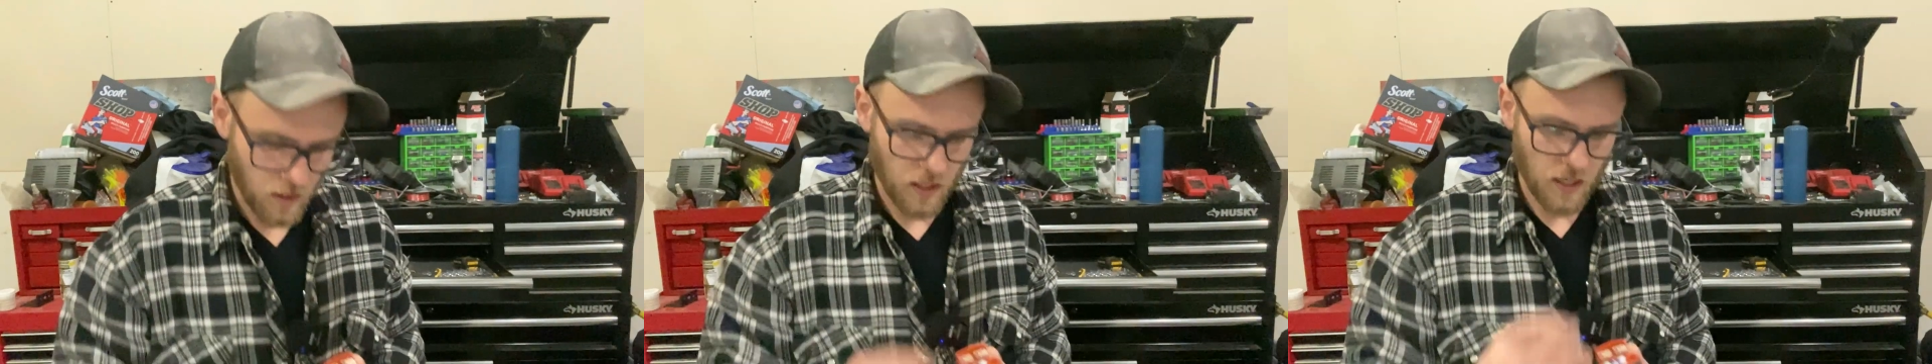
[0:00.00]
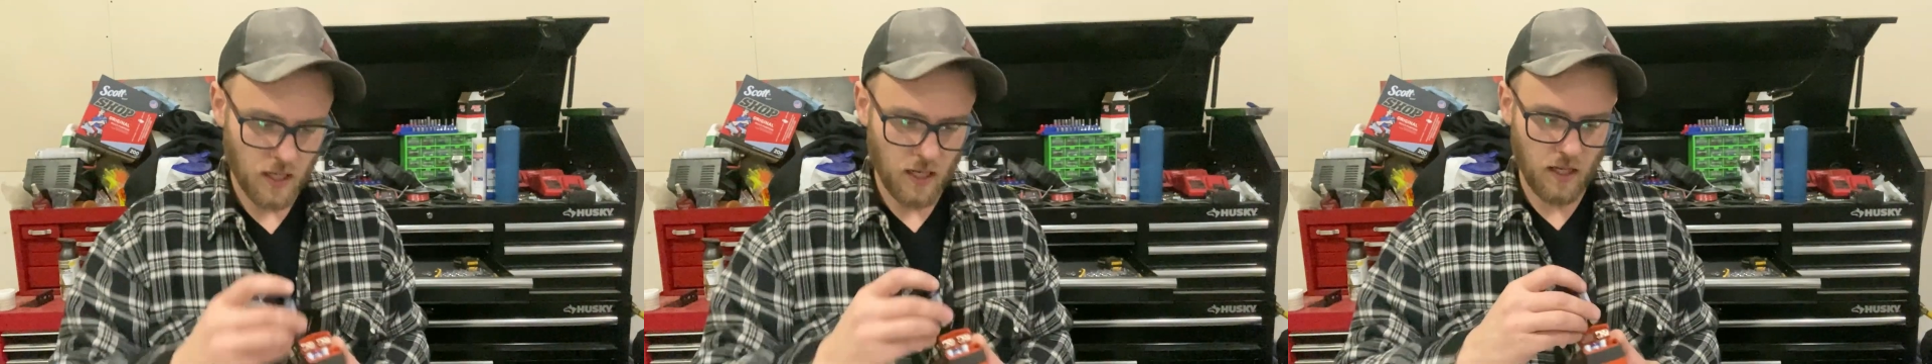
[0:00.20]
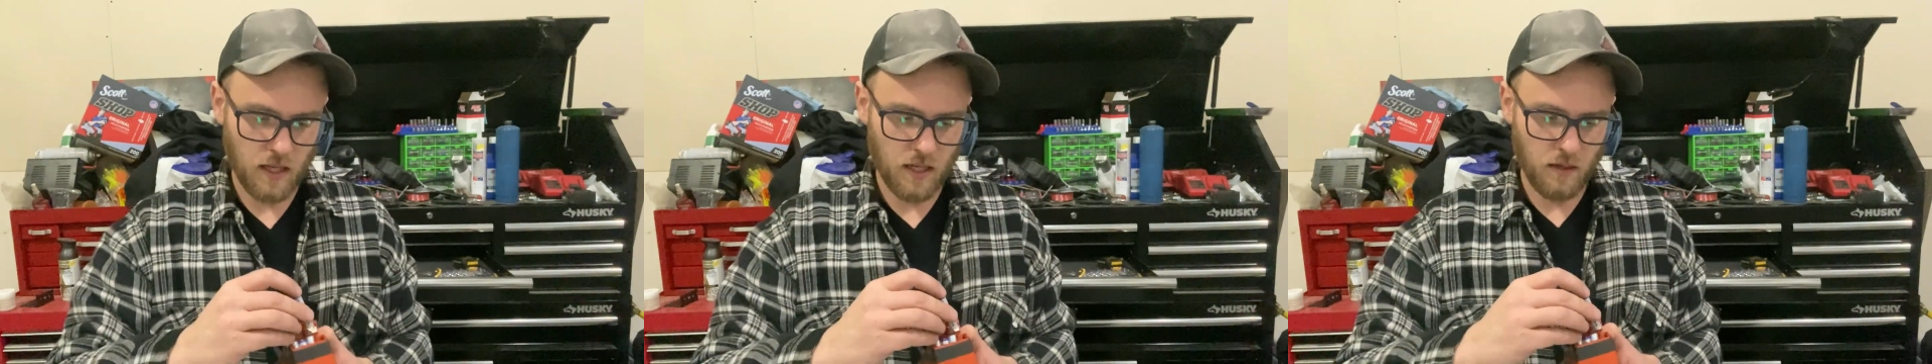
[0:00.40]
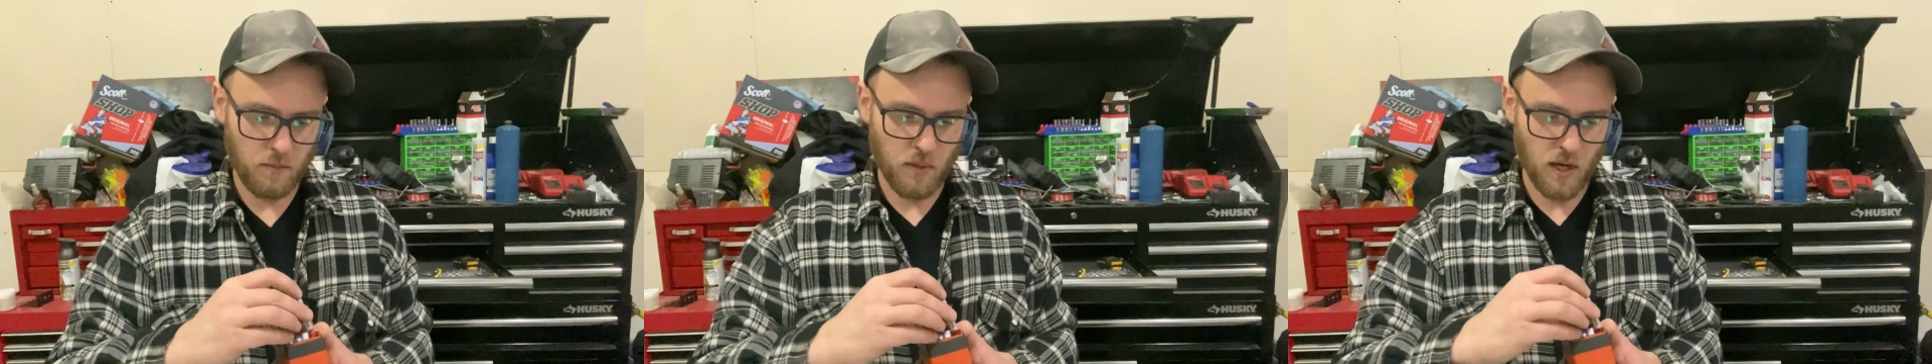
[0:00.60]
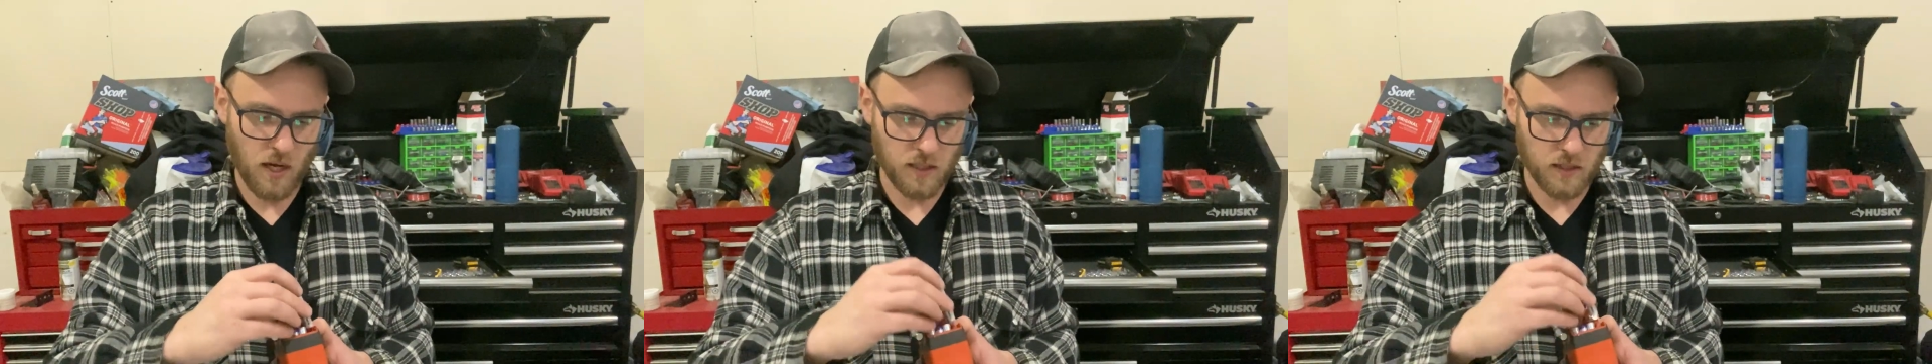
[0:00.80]
and a
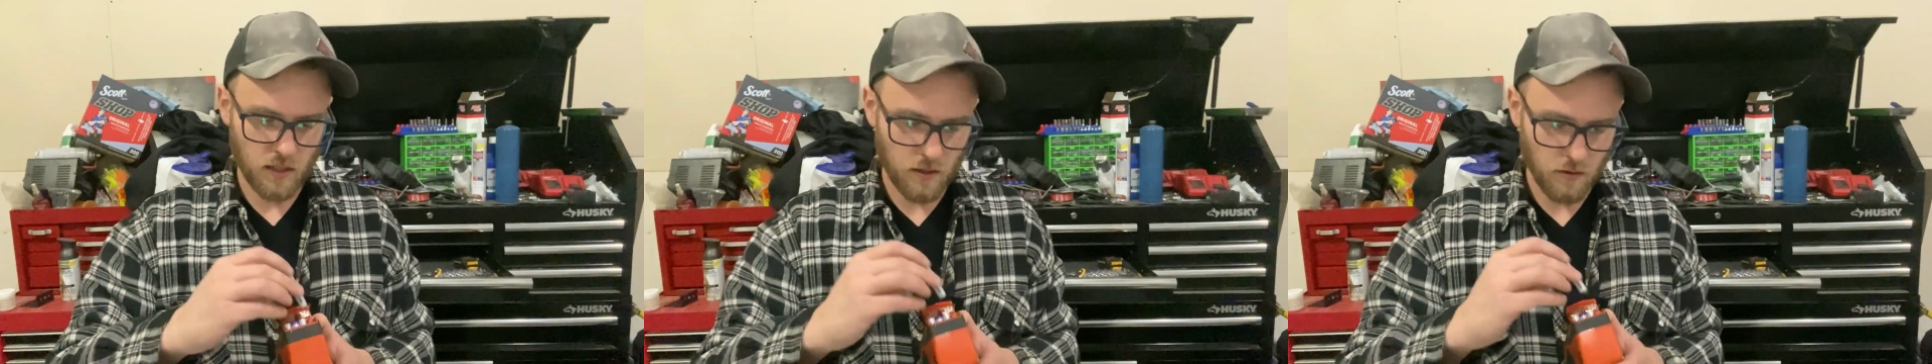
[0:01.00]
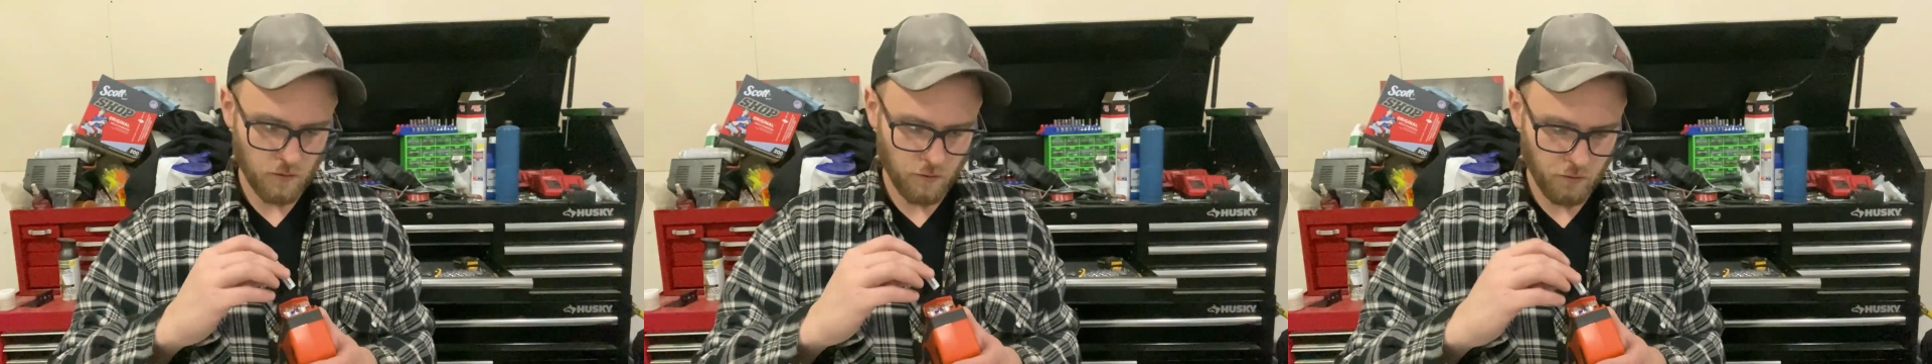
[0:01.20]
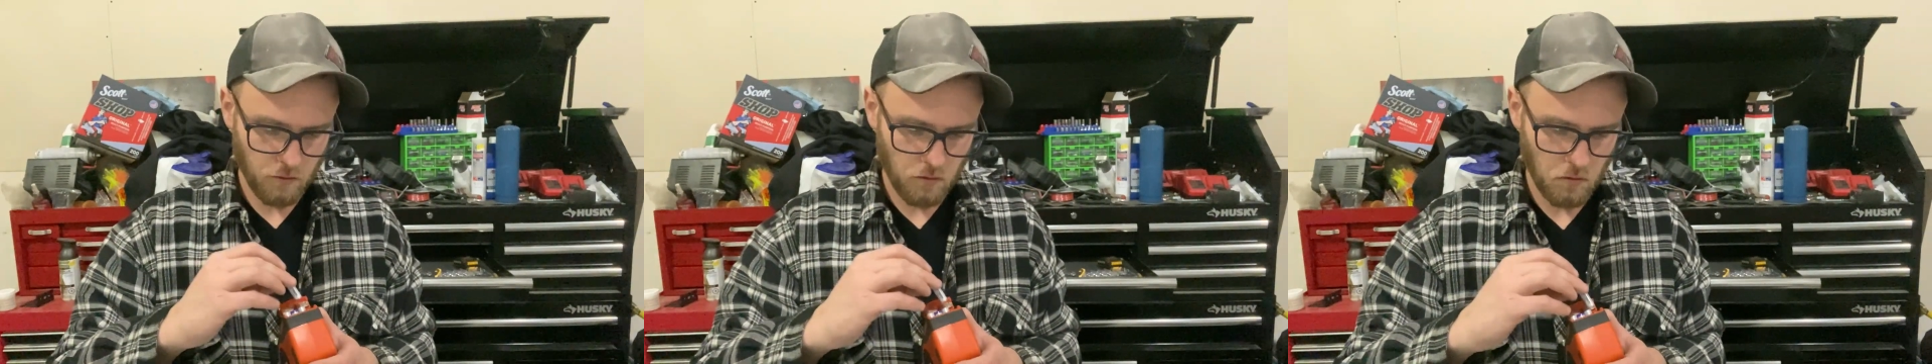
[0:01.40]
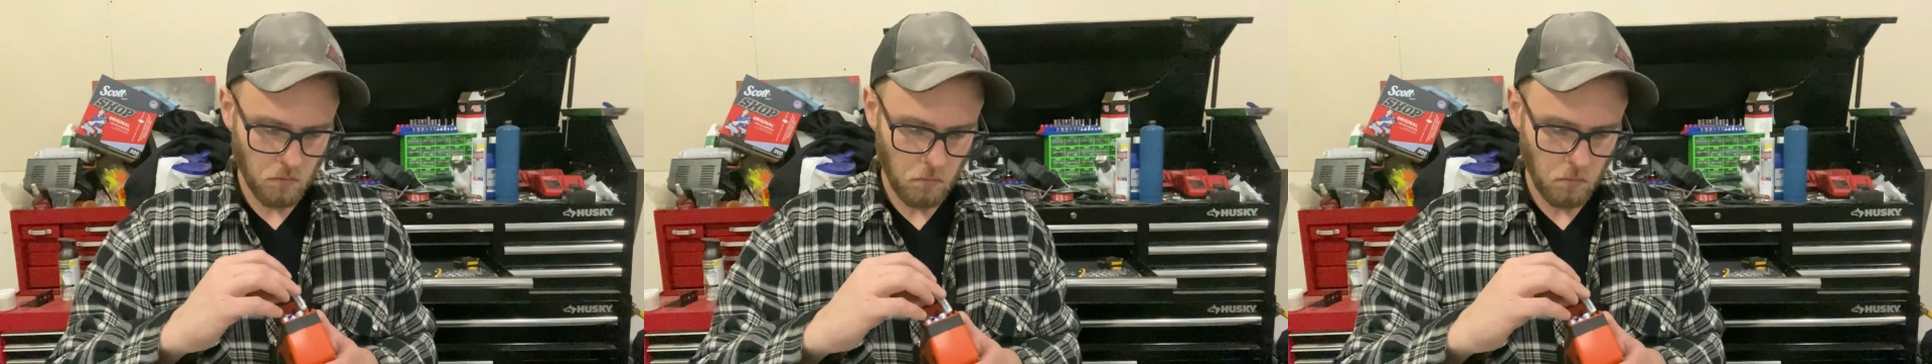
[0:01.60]
positive